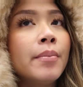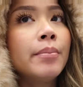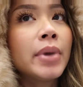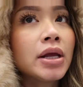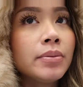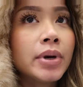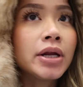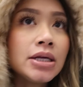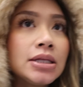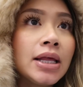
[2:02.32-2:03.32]
Muddy
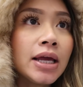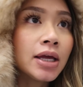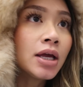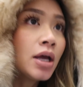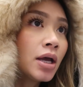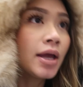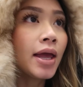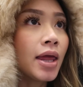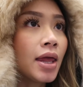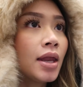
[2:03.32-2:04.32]
Buddy thing.
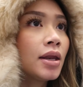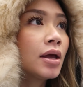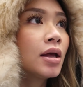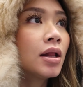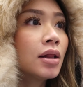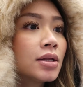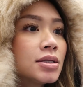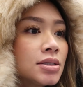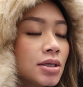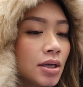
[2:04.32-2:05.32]
And
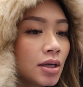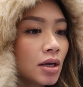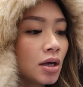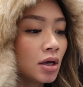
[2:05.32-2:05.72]
let's see,